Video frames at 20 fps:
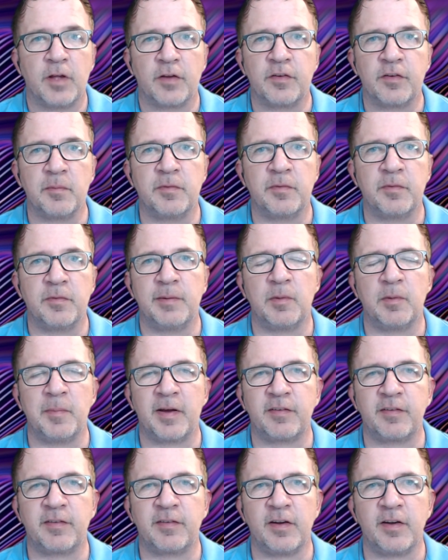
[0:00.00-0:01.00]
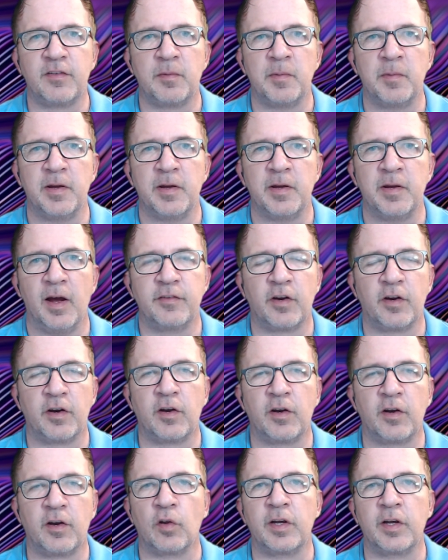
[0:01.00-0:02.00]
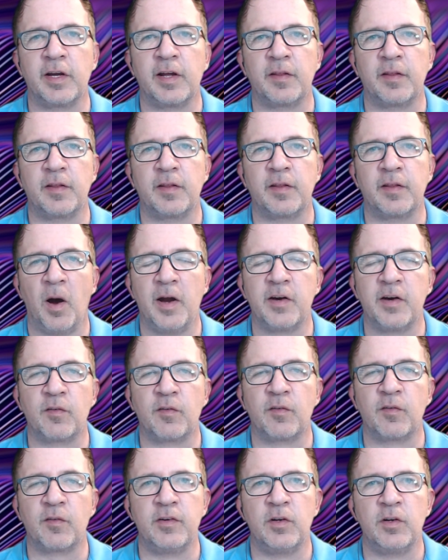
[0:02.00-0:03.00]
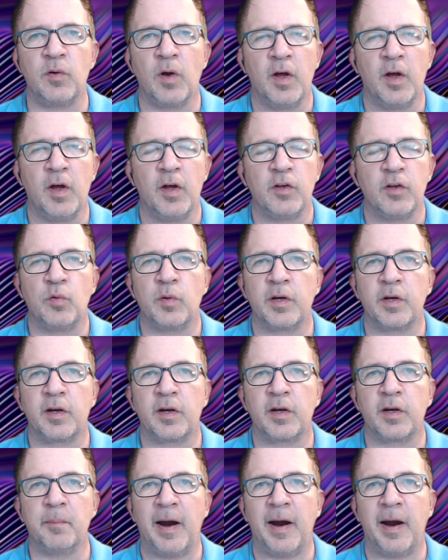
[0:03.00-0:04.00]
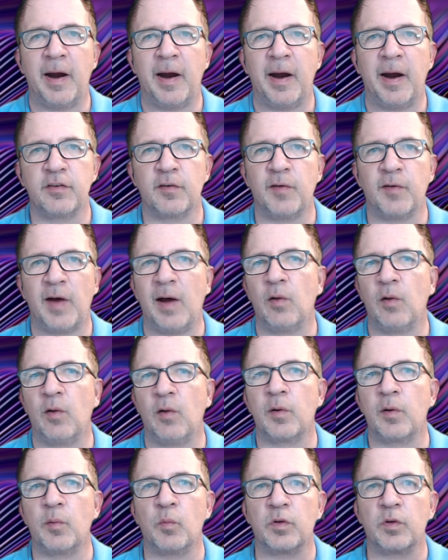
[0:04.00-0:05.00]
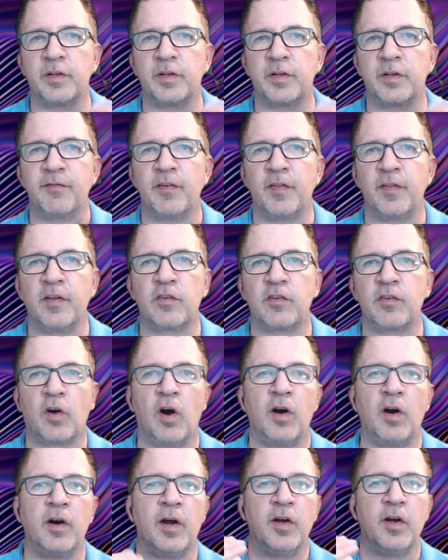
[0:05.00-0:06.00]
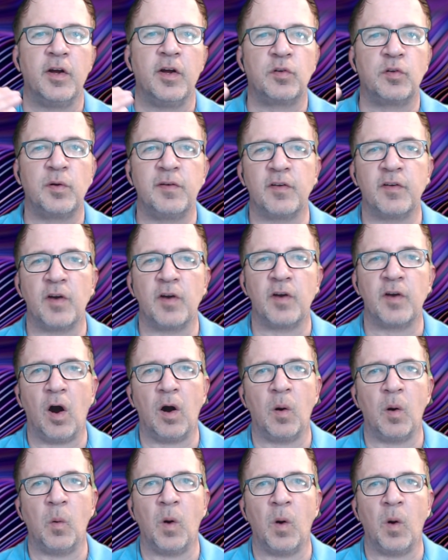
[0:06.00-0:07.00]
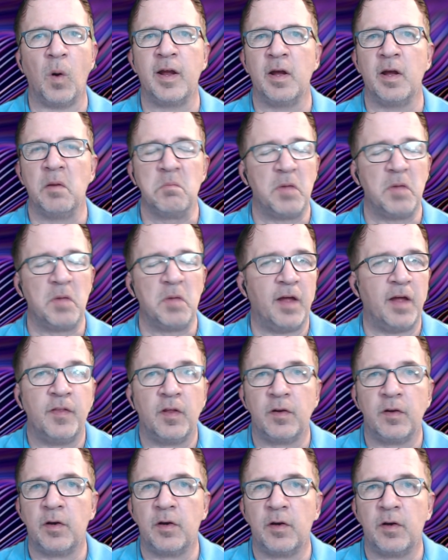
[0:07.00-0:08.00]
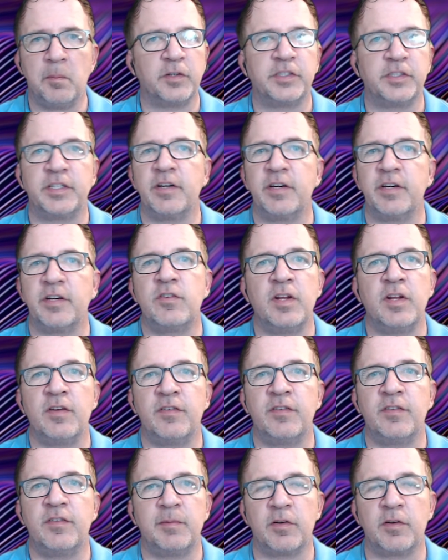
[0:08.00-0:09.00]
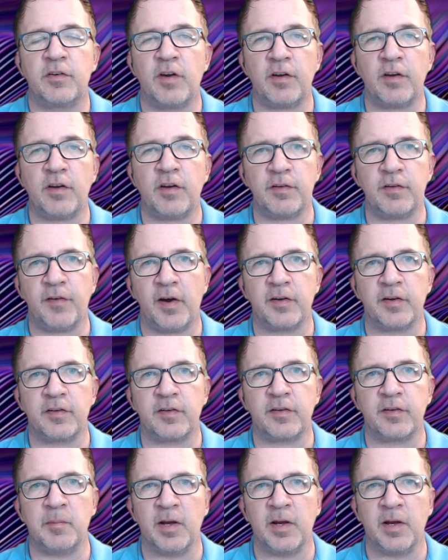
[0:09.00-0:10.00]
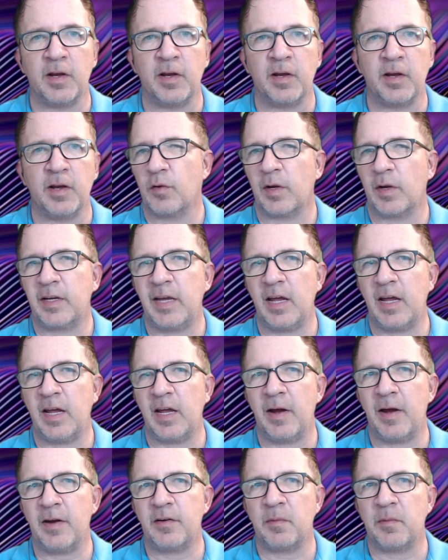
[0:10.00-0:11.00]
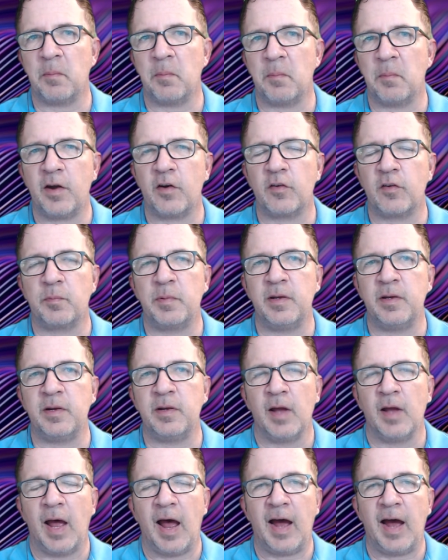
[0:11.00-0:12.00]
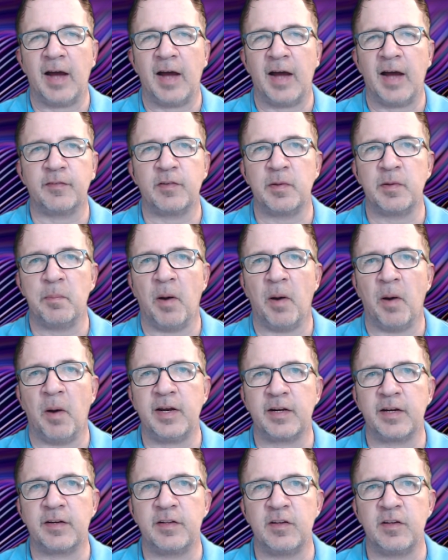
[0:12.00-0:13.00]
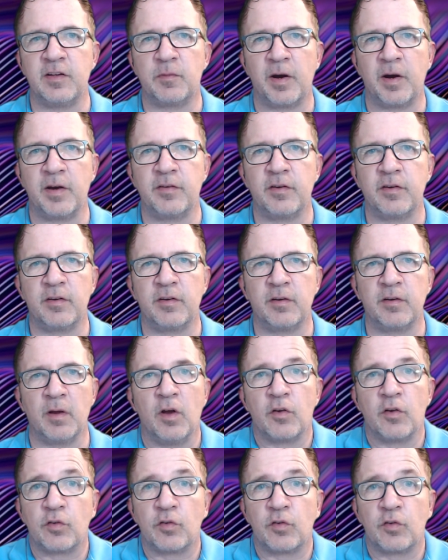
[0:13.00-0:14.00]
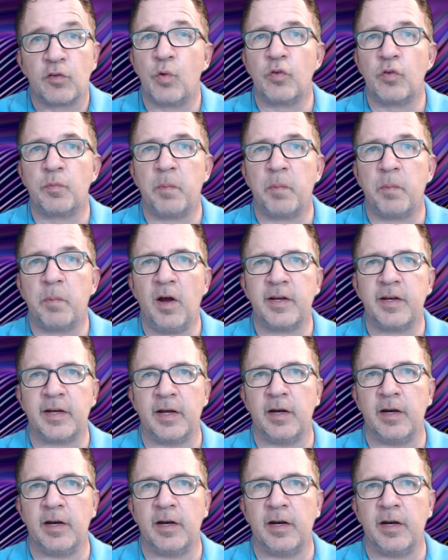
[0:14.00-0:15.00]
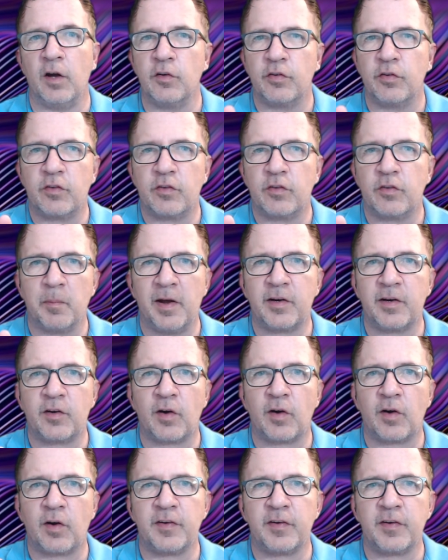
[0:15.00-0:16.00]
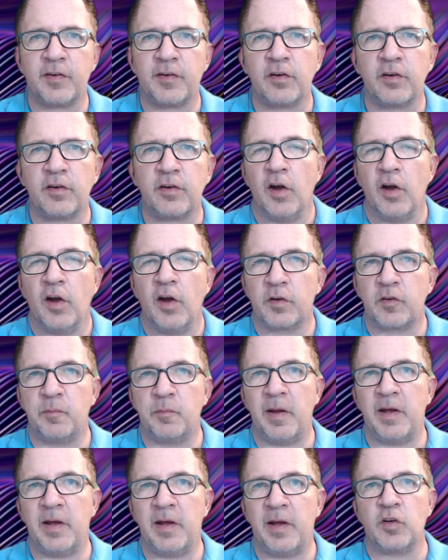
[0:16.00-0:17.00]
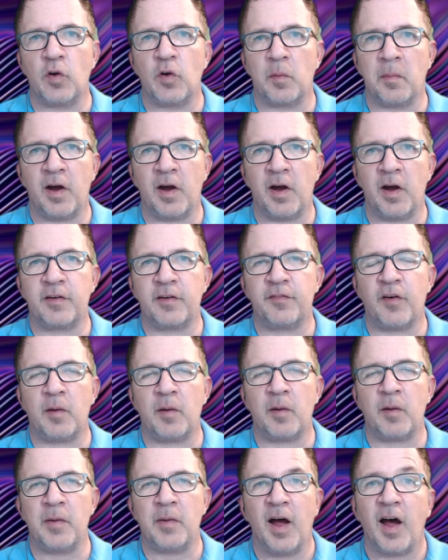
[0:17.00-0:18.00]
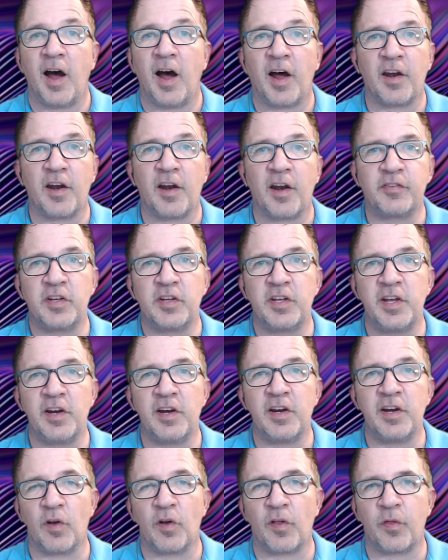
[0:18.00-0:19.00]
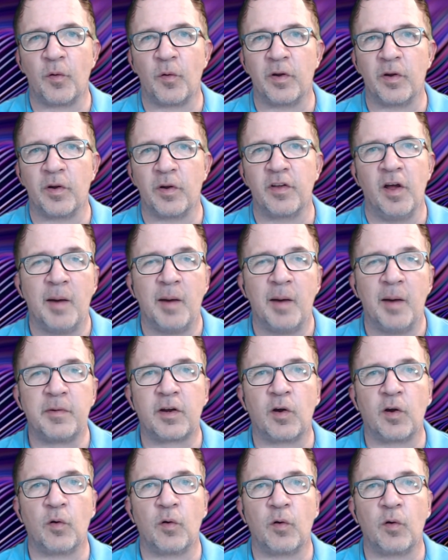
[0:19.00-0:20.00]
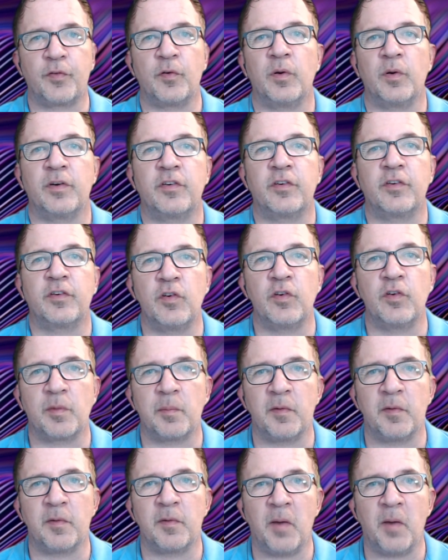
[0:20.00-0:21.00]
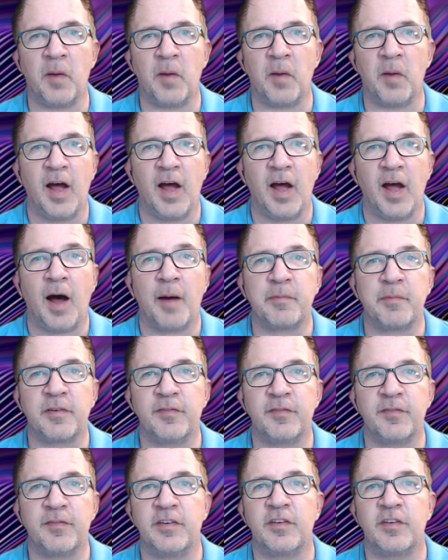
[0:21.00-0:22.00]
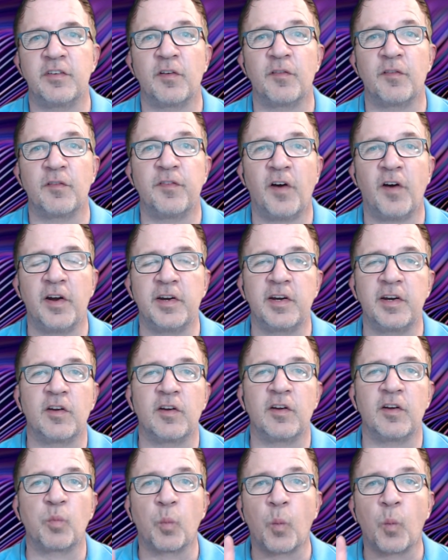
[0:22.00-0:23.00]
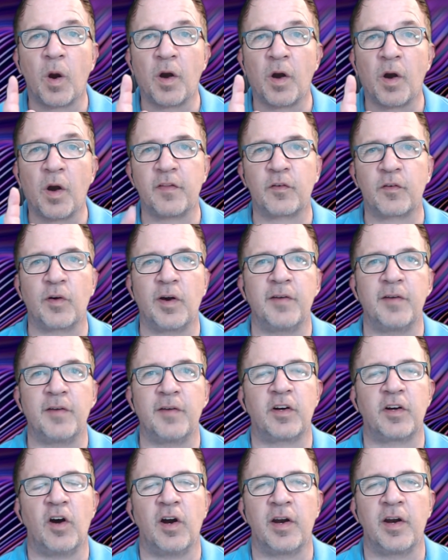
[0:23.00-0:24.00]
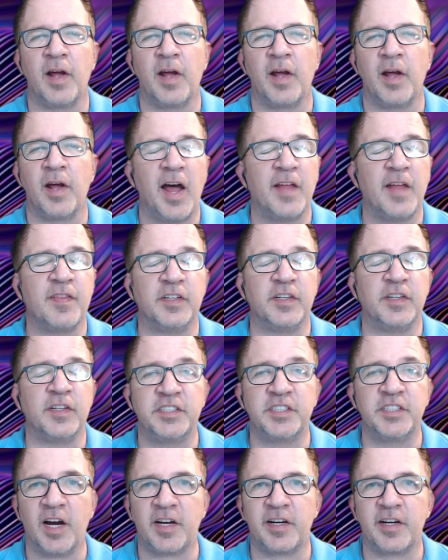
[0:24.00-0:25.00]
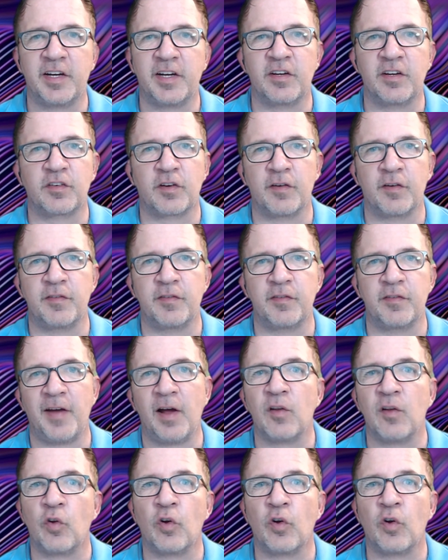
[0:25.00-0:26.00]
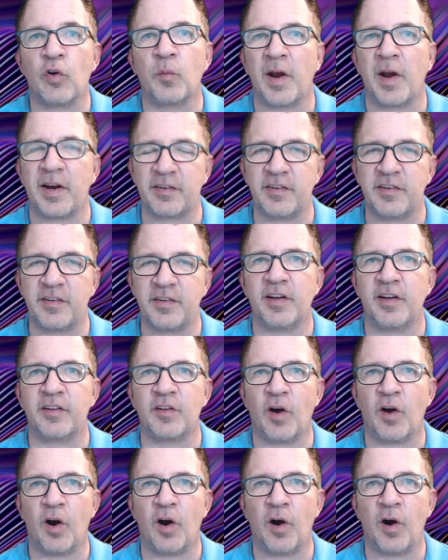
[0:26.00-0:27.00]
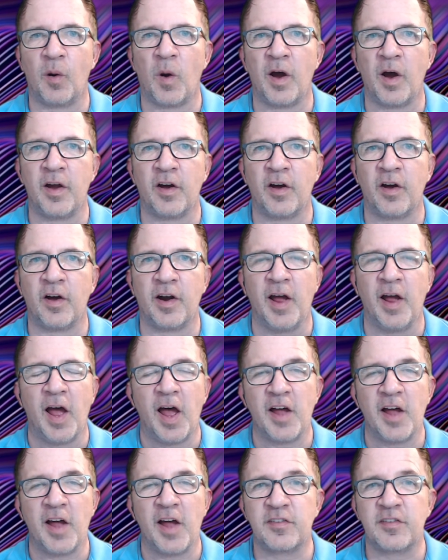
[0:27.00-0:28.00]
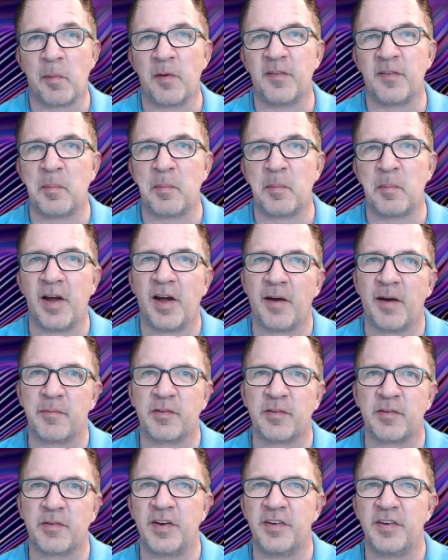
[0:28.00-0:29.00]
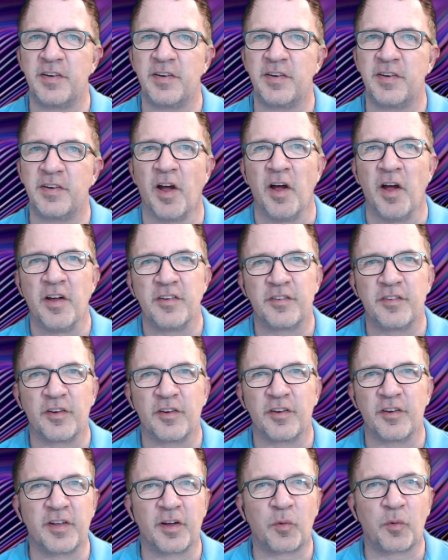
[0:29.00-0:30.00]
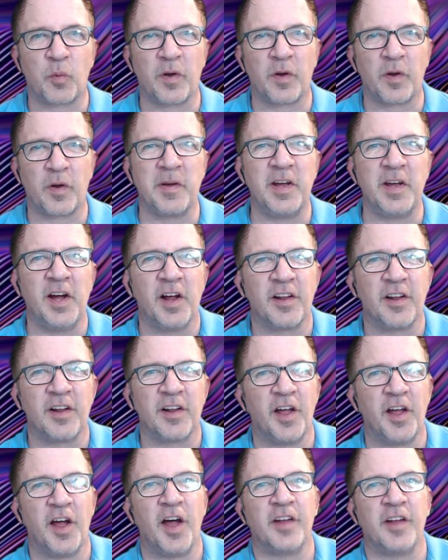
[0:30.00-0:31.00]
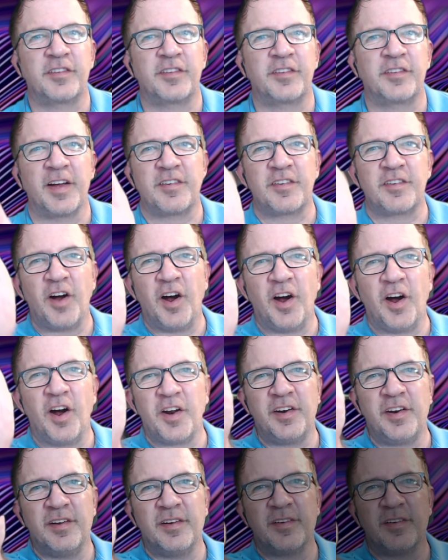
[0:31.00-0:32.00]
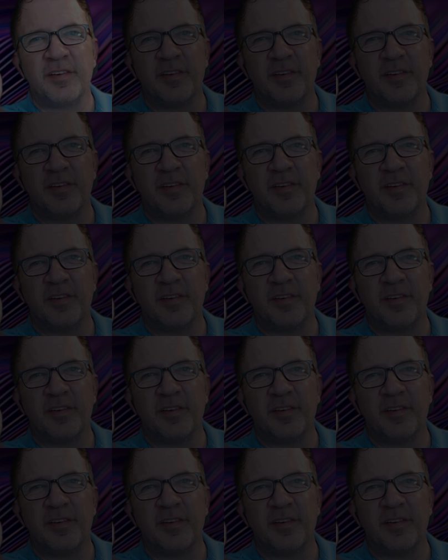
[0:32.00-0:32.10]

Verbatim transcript: doesn't seem to make sense to me. I started looking at the mining revenue, doing comparisons of how long it will take for this car to even ROI, and the numbers just didn't seem to justify it to me. So I can't imagine miners be actively buying at these prices. So who's buying it? Are you still buying graphic cards? Are you expanding your mining farm? I'd love to hear your thoughts. I'm going to go through and show you some of my observations on finding this one of the graphic card and the shocking discovery of how long it would actually take to ROI on it and some of my observations. So stick with me. Let's get started.